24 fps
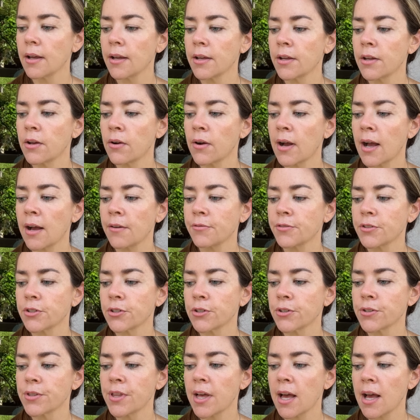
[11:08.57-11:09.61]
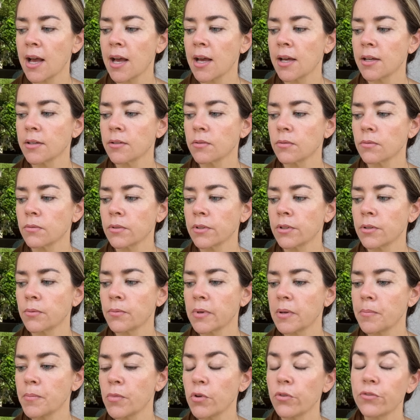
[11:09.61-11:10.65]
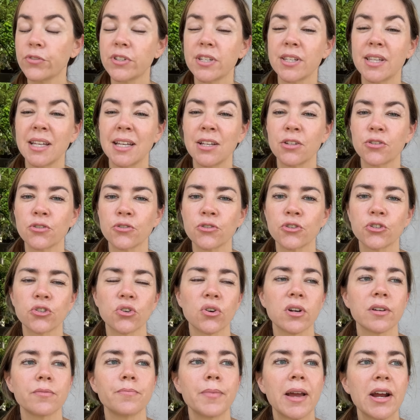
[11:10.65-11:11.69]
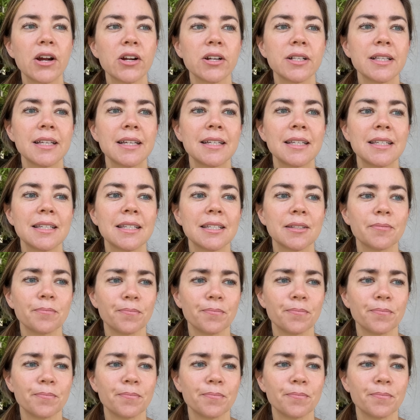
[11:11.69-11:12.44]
You know, after that, you know, we moved to the Eastern Shore of Maryland,